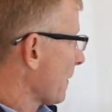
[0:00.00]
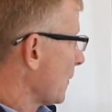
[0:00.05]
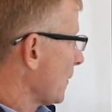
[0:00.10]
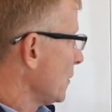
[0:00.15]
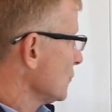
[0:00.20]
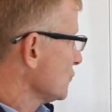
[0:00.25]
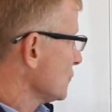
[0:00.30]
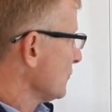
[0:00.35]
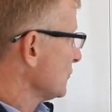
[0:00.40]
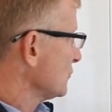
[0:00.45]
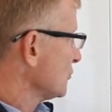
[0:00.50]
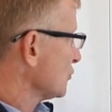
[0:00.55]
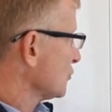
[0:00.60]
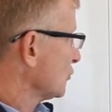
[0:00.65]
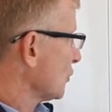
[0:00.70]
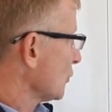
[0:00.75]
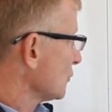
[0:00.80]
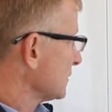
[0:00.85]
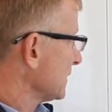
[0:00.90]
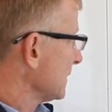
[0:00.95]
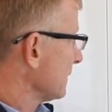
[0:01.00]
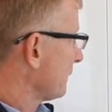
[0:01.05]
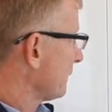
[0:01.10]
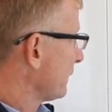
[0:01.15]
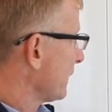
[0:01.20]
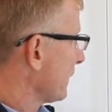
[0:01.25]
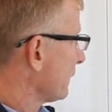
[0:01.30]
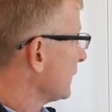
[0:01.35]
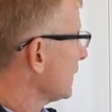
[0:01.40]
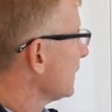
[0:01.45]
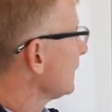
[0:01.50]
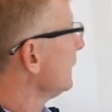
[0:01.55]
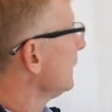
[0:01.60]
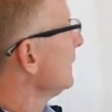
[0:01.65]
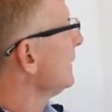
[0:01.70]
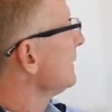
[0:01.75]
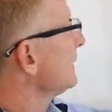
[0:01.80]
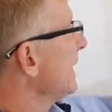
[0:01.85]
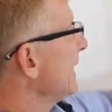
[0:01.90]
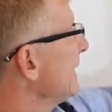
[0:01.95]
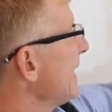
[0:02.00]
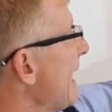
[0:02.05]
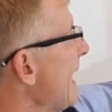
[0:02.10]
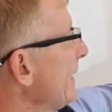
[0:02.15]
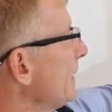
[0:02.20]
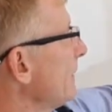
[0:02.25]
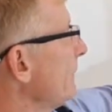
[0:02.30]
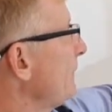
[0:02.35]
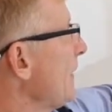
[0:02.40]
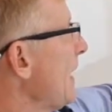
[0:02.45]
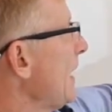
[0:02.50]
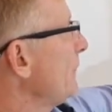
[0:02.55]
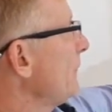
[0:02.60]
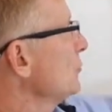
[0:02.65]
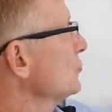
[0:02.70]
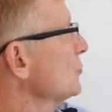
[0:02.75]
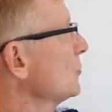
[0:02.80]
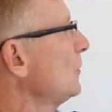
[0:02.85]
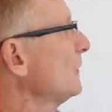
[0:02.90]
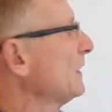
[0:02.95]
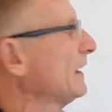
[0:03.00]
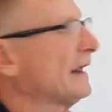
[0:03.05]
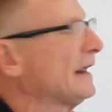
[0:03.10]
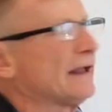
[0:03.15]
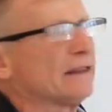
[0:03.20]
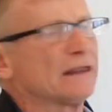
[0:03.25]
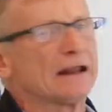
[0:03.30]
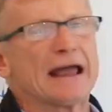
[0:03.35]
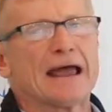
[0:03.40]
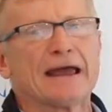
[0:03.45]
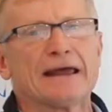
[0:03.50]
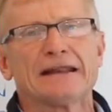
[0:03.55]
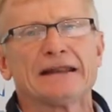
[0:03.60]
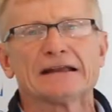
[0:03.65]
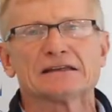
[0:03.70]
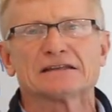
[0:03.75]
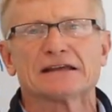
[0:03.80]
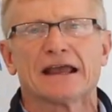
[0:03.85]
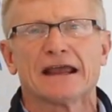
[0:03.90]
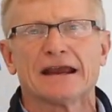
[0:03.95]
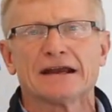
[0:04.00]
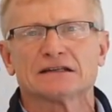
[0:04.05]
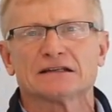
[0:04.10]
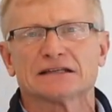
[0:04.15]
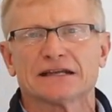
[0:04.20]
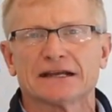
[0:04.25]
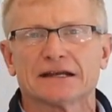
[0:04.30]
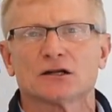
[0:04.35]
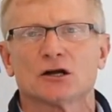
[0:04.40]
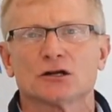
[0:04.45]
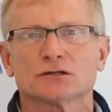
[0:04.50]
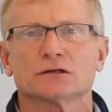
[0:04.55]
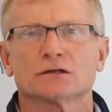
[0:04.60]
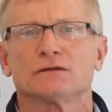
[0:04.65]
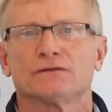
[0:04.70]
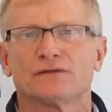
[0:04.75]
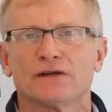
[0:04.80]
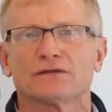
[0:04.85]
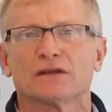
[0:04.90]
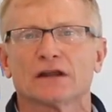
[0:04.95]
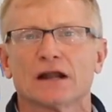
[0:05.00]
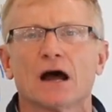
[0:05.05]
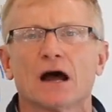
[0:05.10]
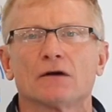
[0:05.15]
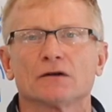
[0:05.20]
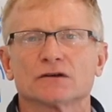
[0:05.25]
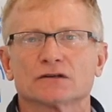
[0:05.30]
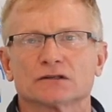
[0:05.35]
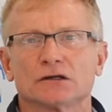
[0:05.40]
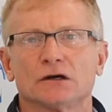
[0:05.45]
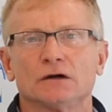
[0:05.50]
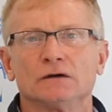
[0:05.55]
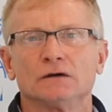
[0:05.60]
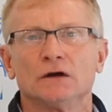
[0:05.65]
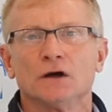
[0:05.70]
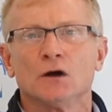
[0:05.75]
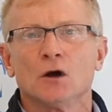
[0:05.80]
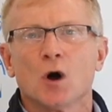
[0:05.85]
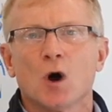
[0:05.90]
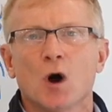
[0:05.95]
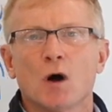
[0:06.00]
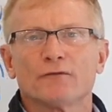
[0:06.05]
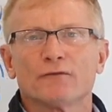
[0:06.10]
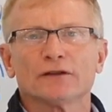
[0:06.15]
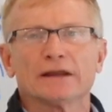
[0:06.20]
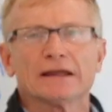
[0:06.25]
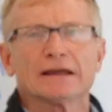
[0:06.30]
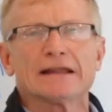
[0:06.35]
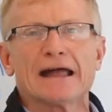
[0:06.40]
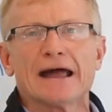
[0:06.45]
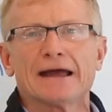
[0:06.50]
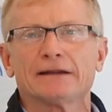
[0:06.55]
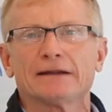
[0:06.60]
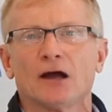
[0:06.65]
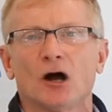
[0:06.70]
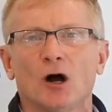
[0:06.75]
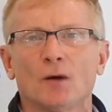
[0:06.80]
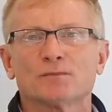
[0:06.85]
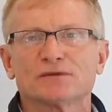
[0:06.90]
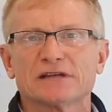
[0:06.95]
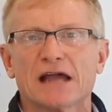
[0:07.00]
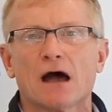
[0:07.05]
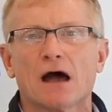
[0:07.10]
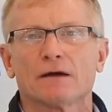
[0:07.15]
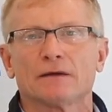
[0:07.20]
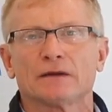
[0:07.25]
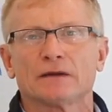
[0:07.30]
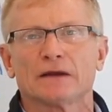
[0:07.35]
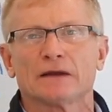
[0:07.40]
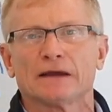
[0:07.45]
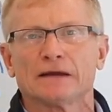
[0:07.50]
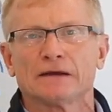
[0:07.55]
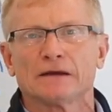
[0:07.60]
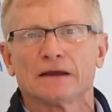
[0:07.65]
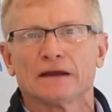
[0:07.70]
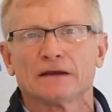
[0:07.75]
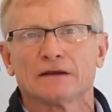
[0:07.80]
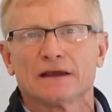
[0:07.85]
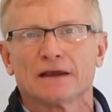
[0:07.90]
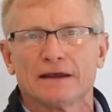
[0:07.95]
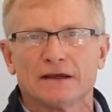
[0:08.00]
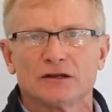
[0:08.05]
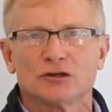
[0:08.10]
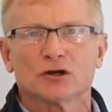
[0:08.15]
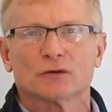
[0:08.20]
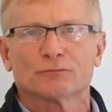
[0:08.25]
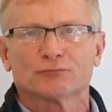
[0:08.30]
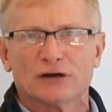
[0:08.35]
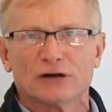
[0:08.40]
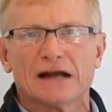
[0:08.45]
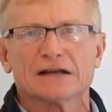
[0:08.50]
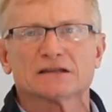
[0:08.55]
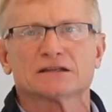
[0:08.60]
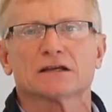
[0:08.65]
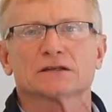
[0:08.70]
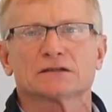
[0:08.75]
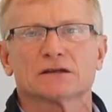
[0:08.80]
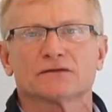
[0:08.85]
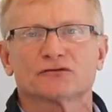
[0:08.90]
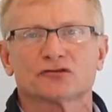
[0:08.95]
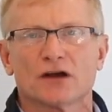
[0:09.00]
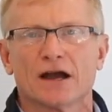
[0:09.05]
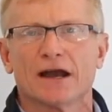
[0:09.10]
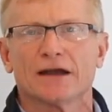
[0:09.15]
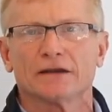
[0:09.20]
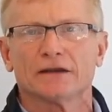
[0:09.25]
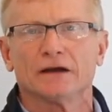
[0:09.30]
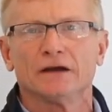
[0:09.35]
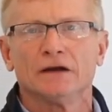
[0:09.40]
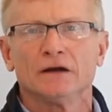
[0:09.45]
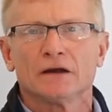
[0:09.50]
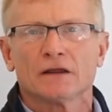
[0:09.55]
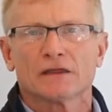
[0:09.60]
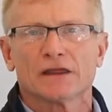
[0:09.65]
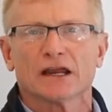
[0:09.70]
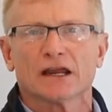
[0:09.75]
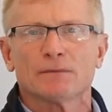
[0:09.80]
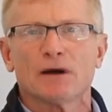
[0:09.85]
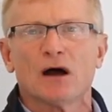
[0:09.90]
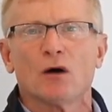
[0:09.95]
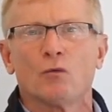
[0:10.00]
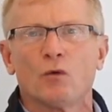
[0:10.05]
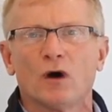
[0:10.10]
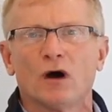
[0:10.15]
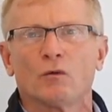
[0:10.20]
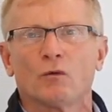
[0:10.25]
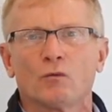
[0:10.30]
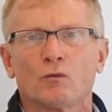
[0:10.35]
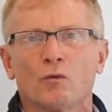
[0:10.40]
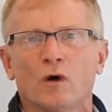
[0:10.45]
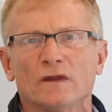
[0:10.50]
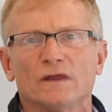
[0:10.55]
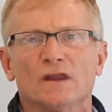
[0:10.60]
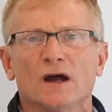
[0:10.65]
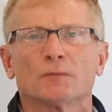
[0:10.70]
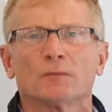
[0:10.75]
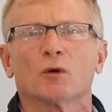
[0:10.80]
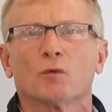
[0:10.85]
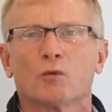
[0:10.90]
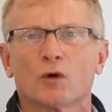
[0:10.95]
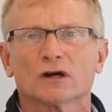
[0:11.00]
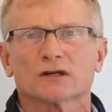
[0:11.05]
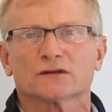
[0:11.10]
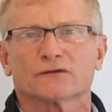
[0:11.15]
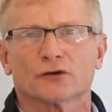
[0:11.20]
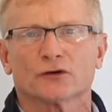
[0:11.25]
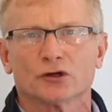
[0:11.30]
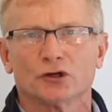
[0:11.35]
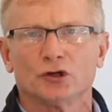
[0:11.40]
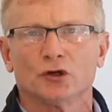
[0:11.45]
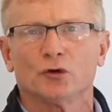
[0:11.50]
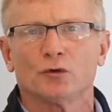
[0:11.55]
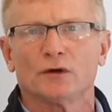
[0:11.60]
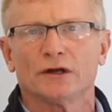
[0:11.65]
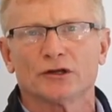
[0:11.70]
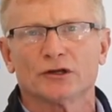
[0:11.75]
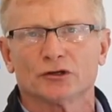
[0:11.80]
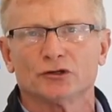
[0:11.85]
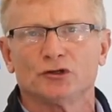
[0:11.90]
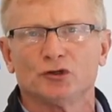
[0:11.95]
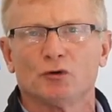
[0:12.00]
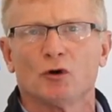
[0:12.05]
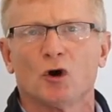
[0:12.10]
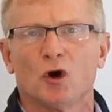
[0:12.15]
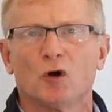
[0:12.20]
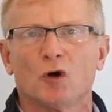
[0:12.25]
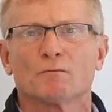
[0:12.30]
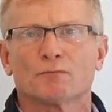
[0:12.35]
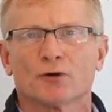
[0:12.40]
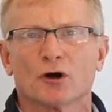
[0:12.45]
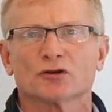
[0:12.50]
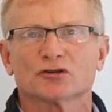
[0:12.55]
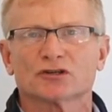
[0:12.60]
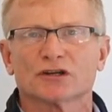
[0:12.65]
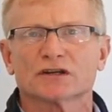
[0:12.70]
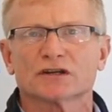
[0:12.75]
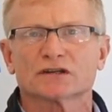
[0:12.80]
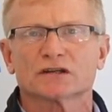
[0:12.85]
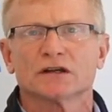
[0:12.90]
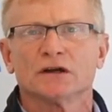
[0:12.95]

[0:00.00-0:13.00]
$100, which is $1,350. Then add the $500 onto the end of that, and that's $1,850. So hopefully that helps out in your process of trying to think about what number works for you in your new home purchase,